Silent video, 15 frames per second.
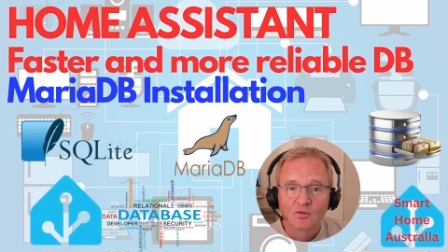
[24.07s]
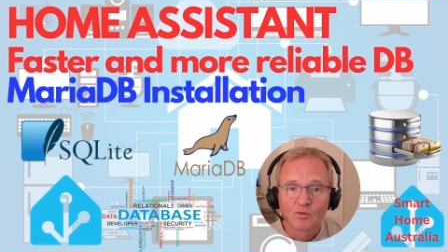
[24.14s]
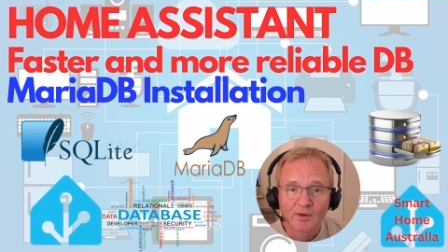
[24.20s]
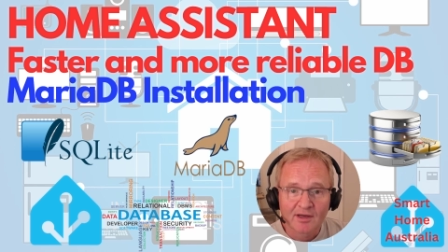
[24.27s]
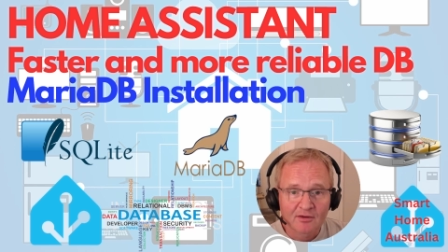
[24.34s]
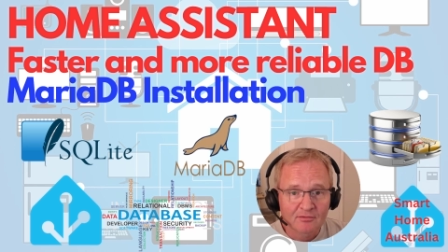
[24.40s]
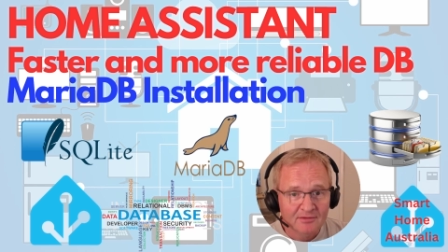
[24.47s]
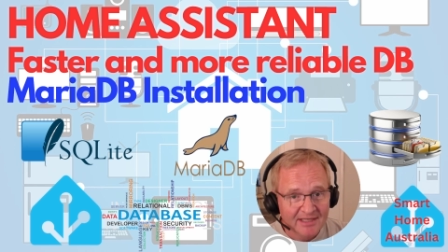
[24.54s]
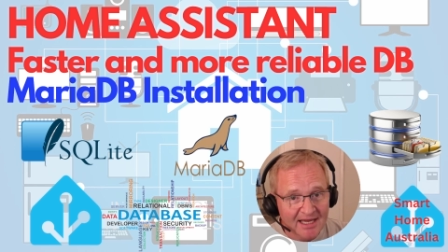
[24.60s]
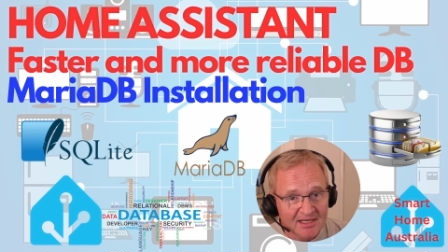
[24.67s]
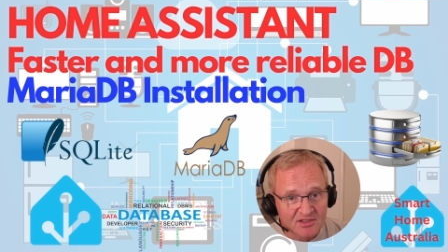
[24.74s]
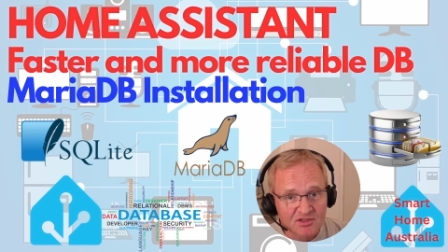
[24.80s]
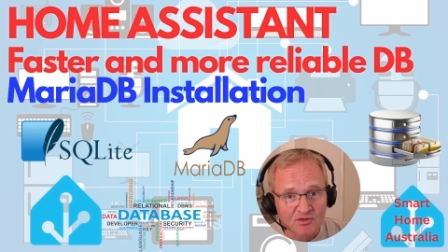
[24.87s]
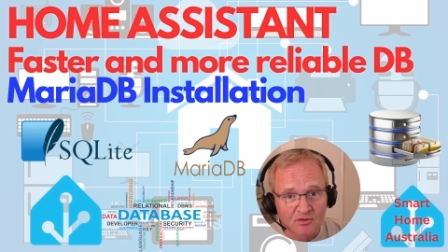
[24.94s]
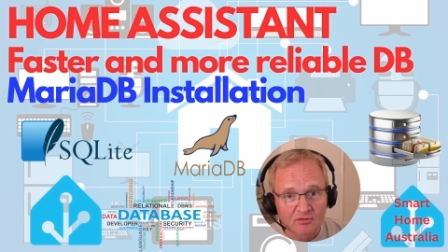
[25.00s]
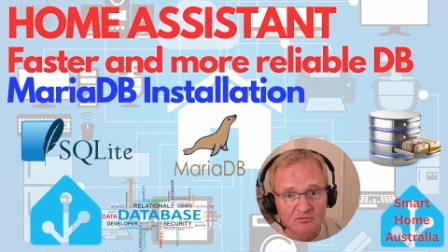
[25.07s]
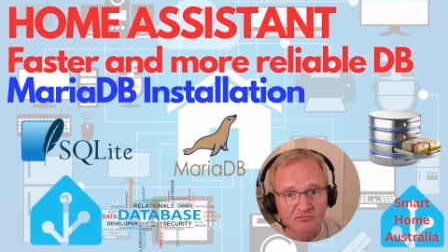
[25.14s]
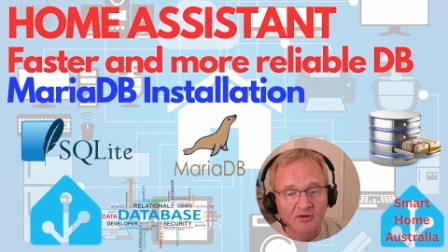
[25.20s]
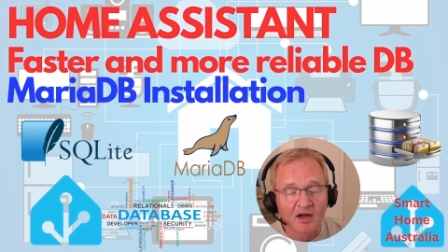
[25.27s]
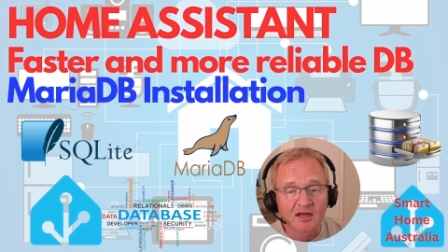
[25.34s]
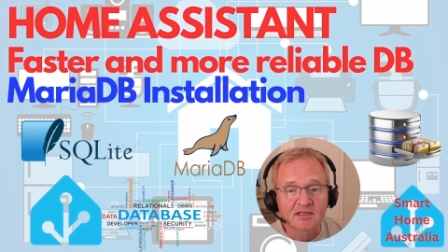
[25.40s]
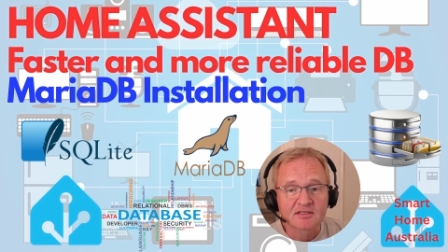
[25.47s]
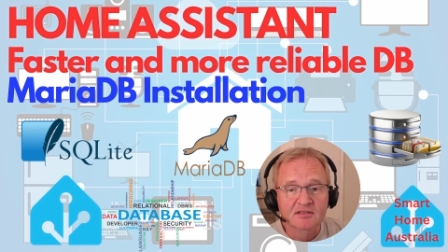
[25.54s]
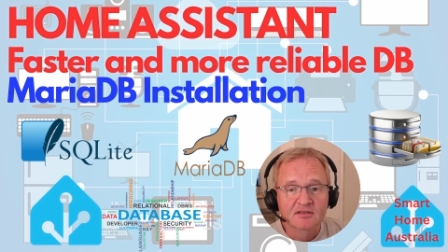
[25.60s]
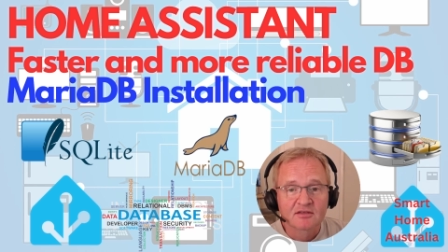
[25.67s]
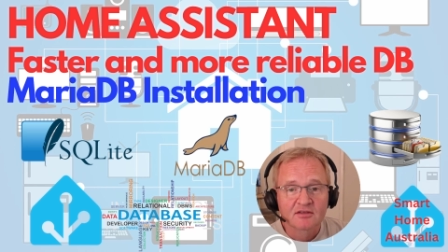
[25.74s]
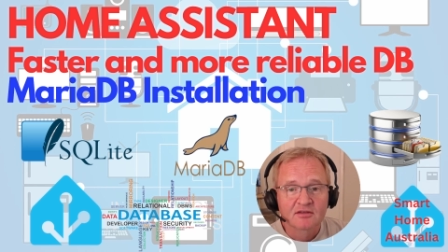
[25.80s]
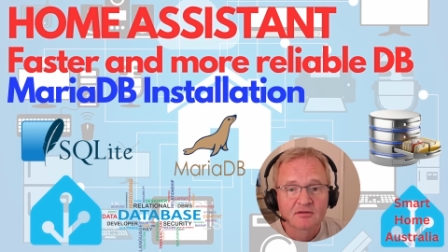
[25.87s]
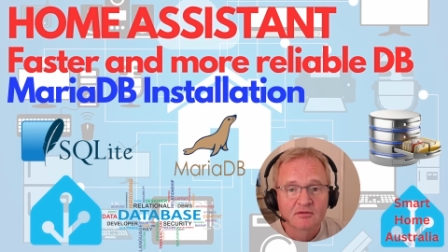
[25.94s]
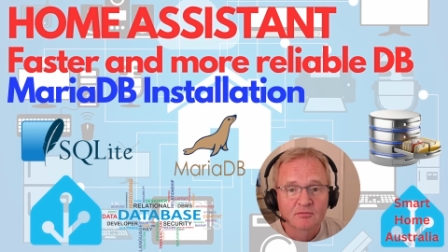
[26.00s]
Well, yes, you're right.
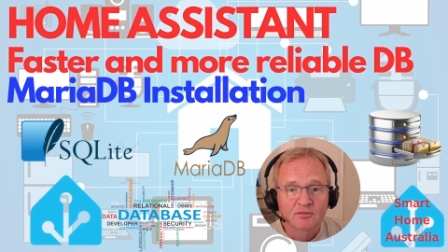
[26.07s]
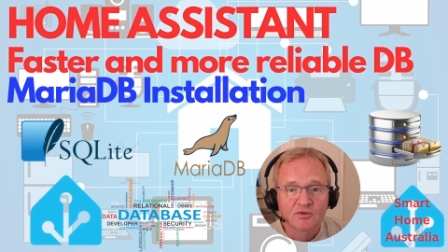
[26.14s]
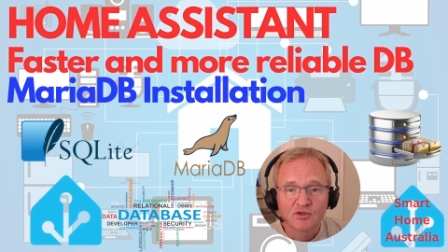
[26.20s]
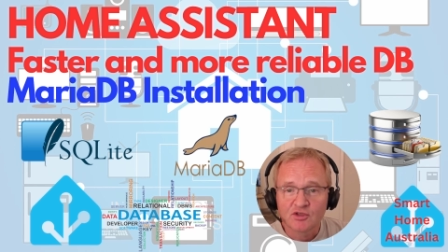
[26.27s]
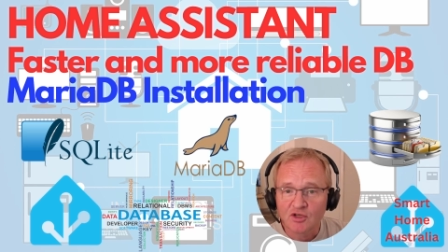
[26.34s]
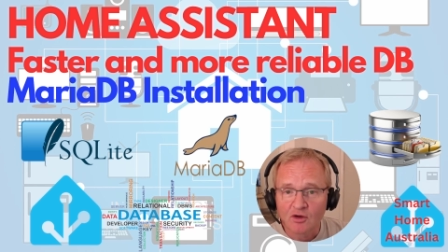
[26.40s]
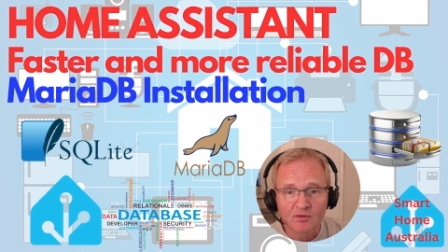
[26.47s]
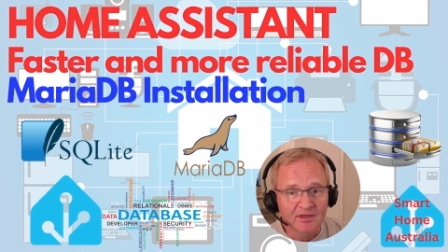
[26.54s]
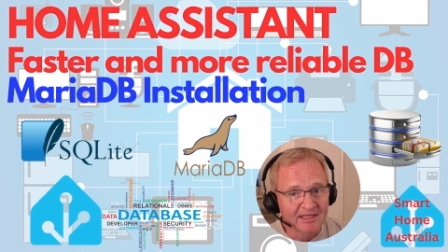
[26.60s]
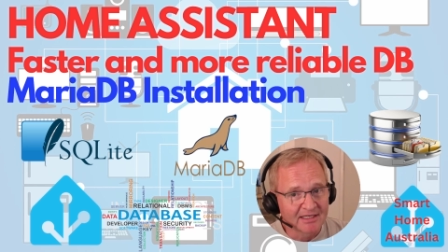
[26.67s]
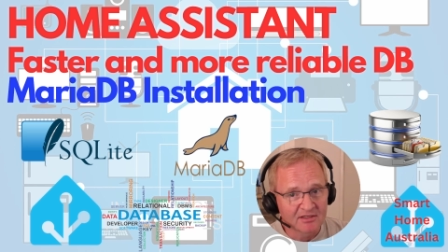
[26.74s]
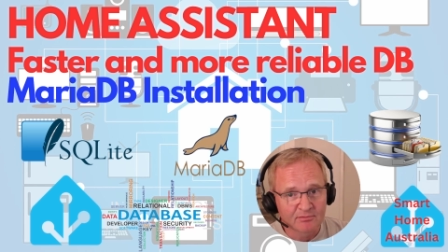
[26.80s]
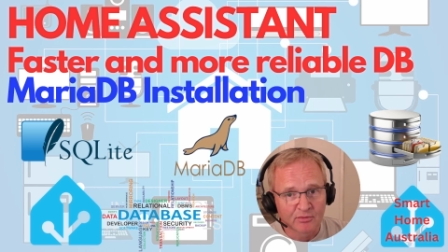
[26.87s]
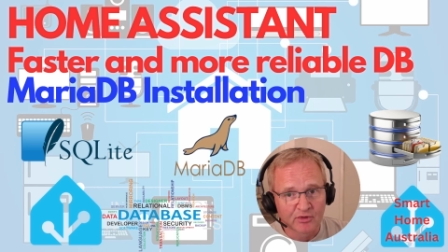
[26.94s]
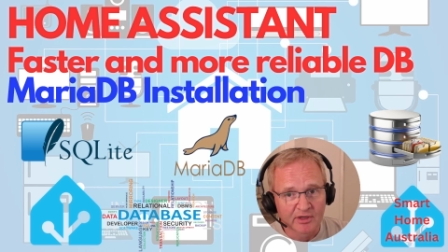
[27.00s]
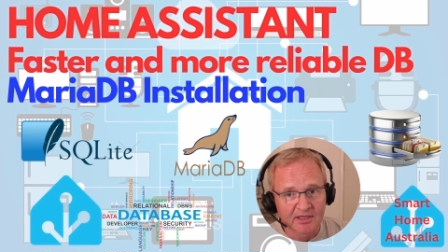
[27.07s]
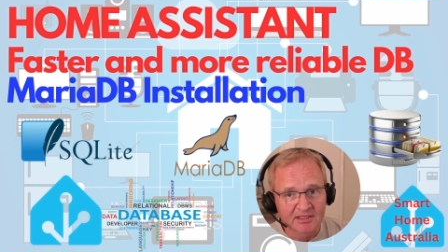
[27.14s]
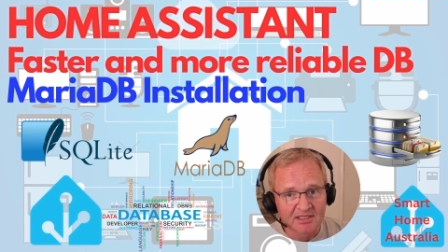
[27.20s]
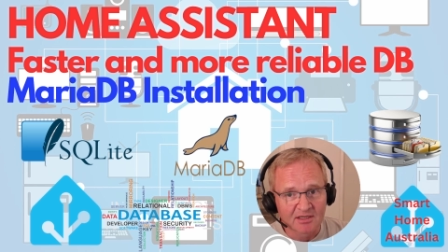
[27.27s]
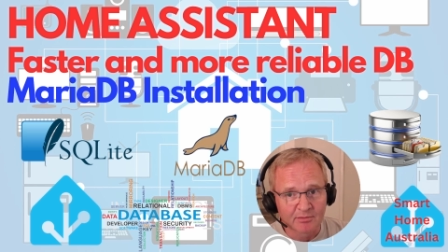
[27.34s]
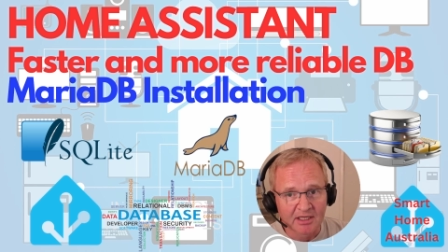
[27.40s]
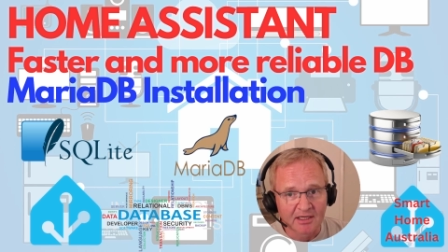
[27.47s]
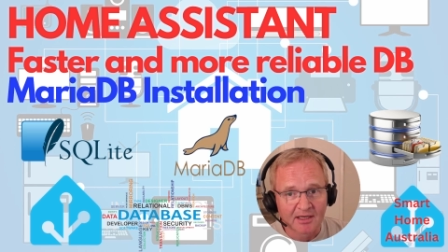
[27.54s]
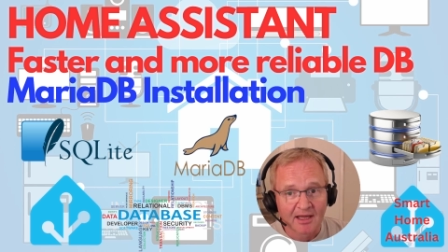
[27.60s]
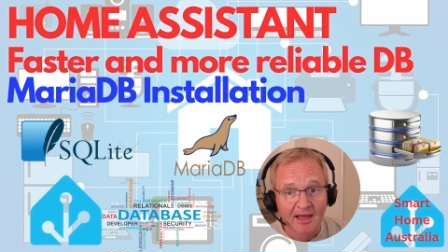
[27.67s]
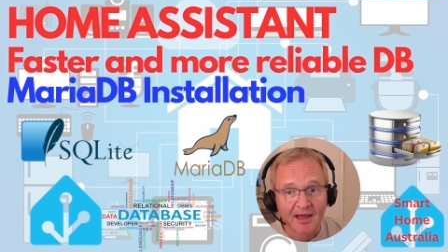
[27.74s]
You don't need MariaDB.